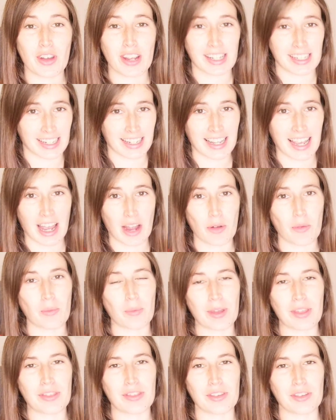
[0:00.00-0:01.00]
trading account
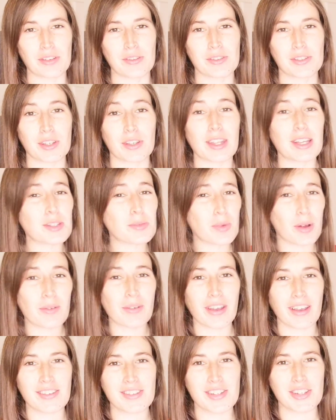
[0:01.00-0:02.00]
with you, so that's what
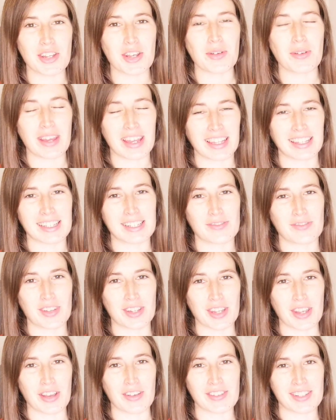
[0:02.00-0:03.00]
I'm going to do in this
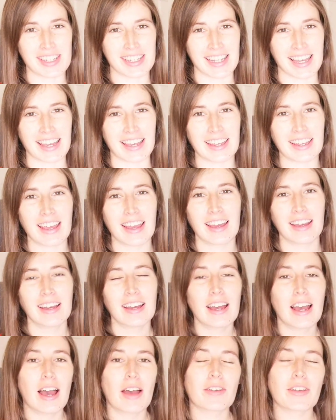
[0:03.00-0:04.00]
video today.
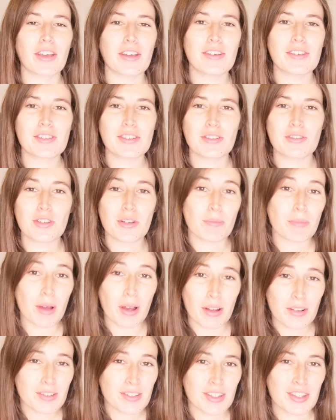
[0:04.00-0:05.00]
I'm going to
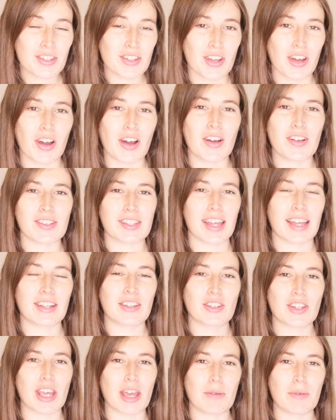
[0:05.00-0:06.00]
jump onto the charts
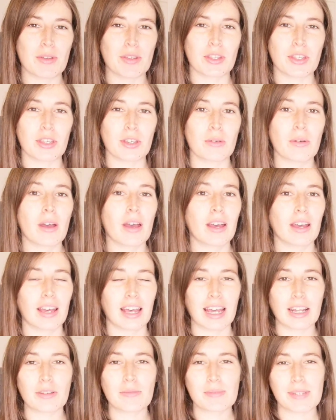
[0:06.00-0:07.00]
and share with you
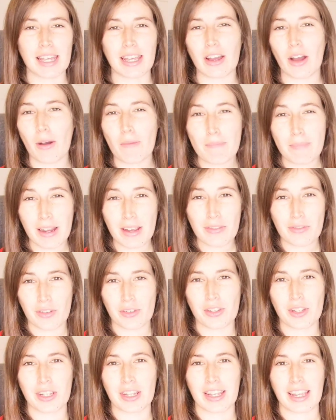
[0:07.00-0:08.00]
an update on my
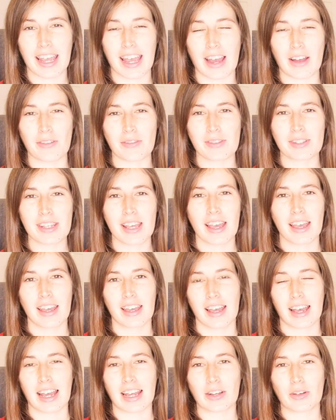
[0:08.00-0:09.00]
funded account
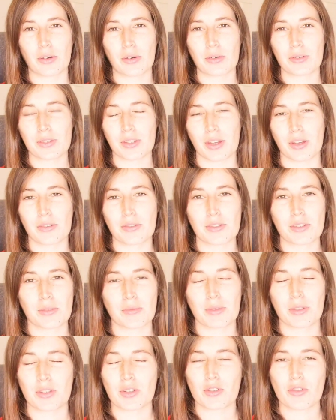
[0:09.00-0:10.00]
and also
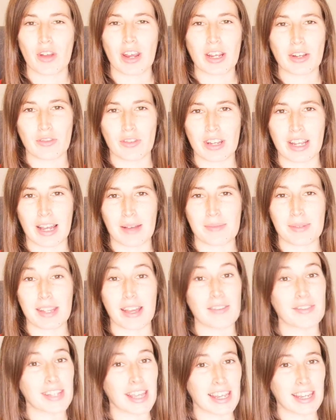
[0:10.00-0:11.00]
some of the trade recaps
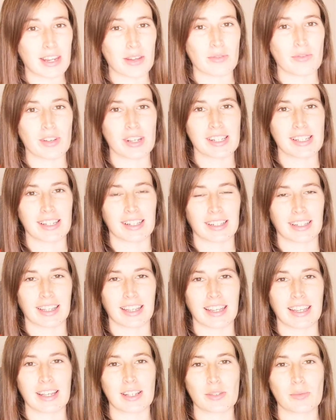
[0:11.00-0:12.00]
that I've taken
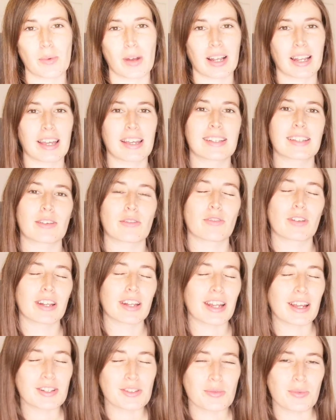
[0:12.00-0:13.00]
recently, as well as a
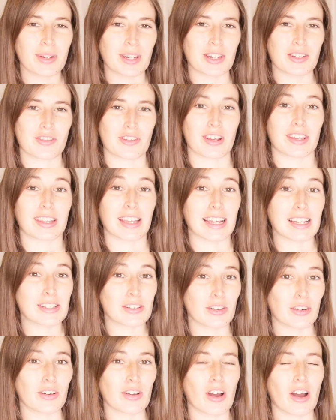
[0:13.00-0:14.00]
really nice winning trade that I
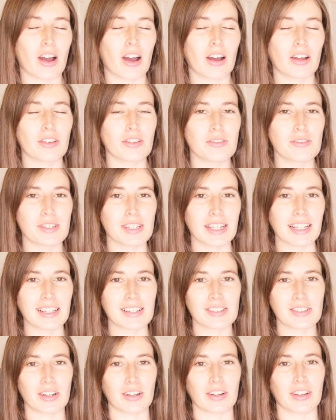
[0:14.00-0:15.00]
took on New
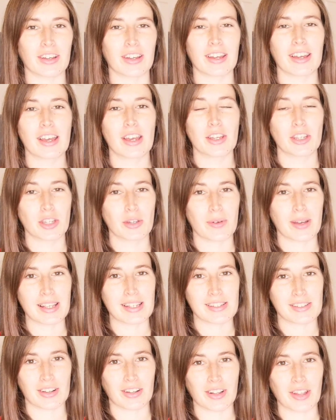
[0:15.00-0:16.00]
Zealand dollar,
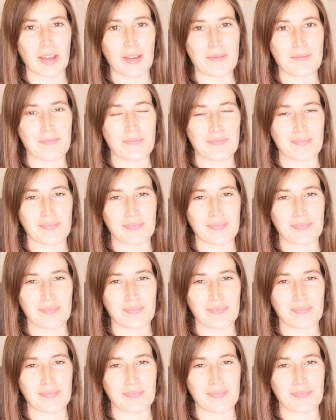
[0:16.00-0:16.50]
US dollar.